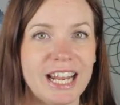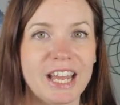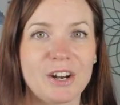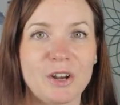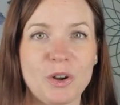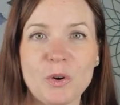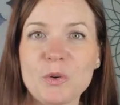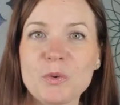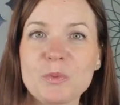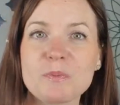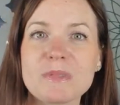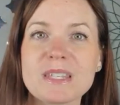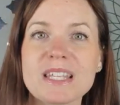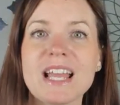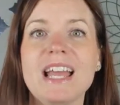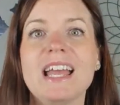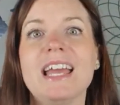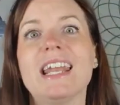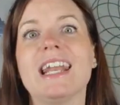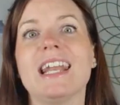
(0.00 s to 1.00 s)
at homes,
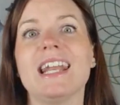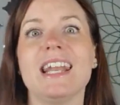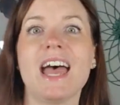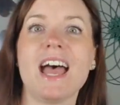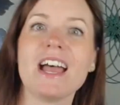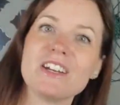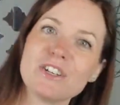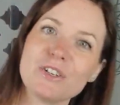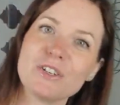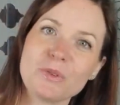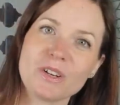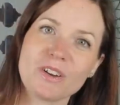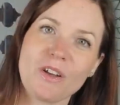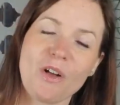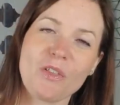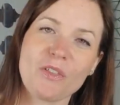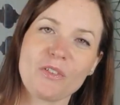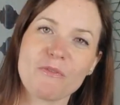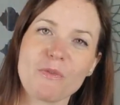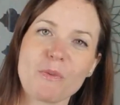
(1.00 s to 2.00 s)
not doing
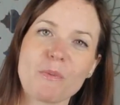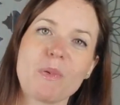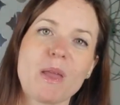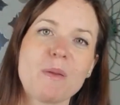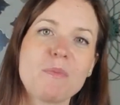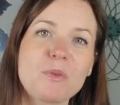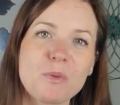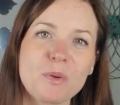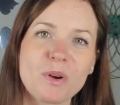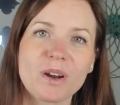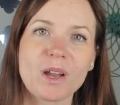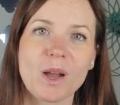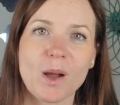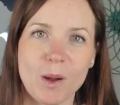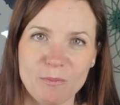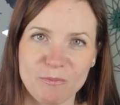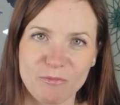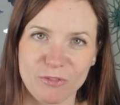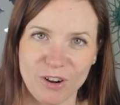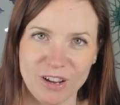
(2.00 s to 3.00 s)
all of the paperwork
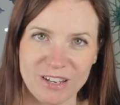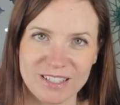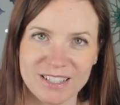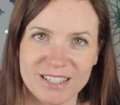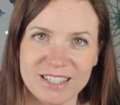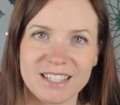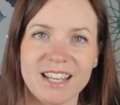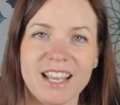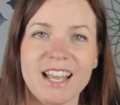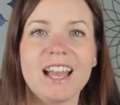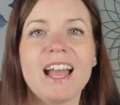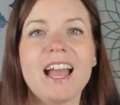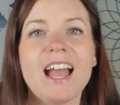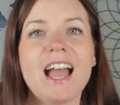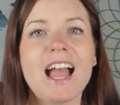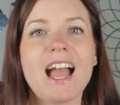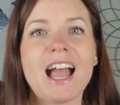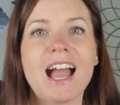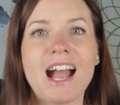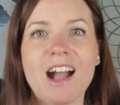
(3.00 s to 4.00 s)
up front.
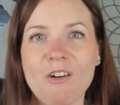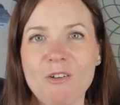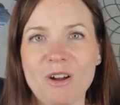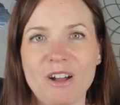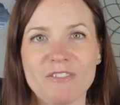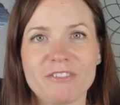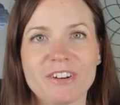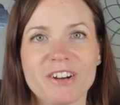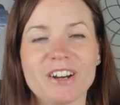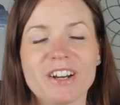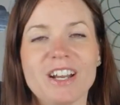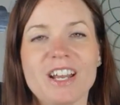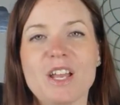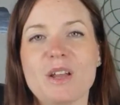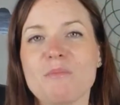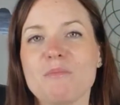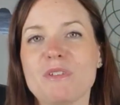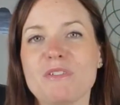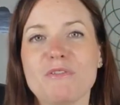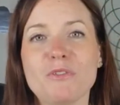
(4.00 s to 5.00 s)
However,
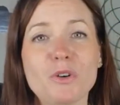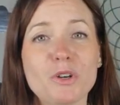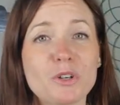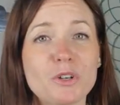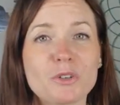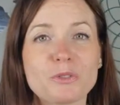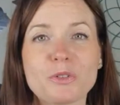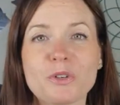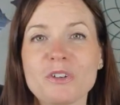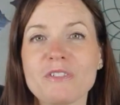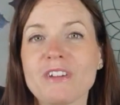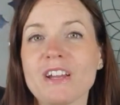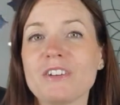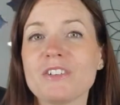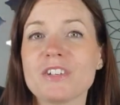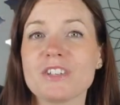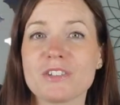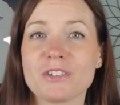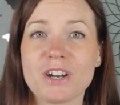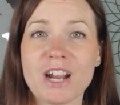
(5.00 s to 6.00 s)
before
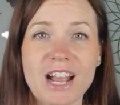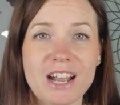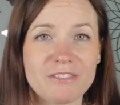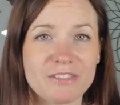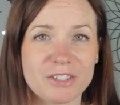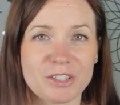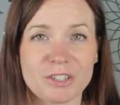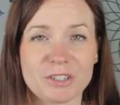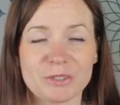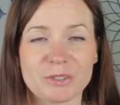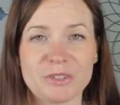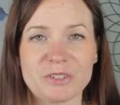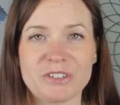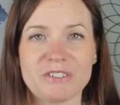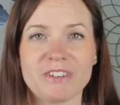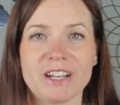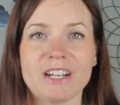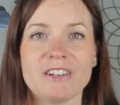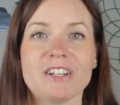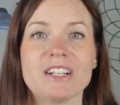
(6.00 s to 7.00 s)
coronavirus or after
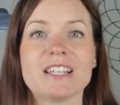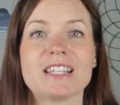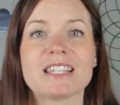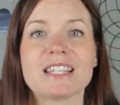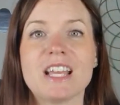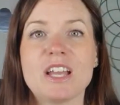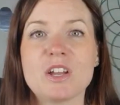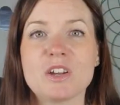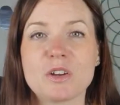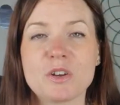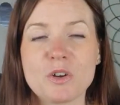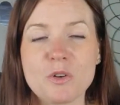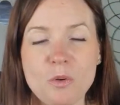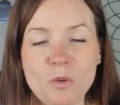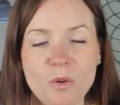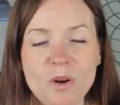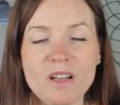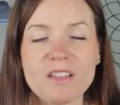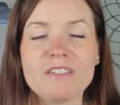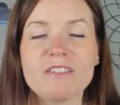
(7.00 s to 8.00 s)
coronavirus,
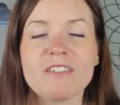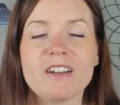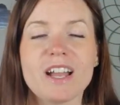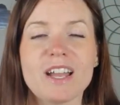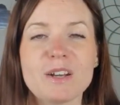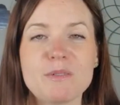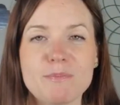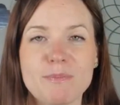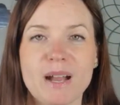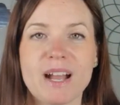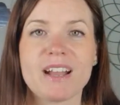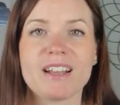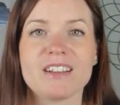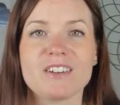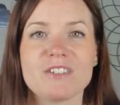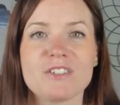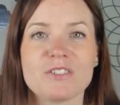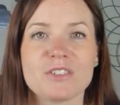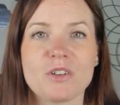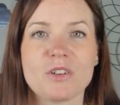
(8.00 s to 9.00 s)
qualified
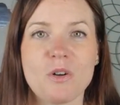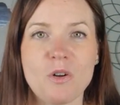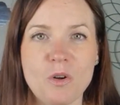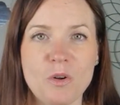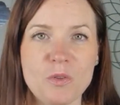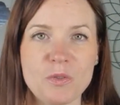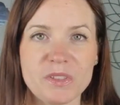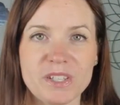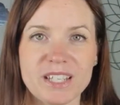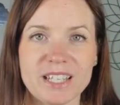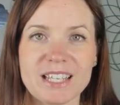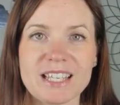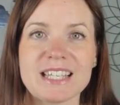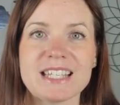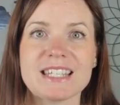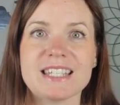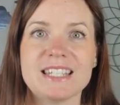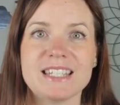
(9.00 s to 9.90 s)
buyers only is